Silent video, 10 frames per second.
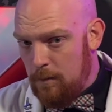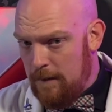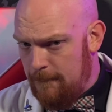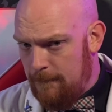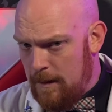we
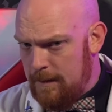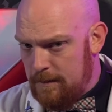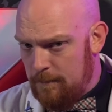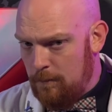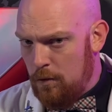can find
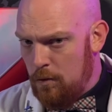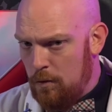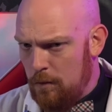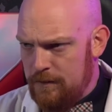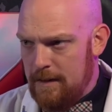some
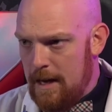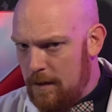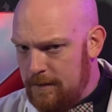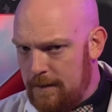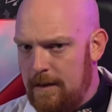cool
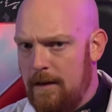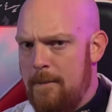styles in there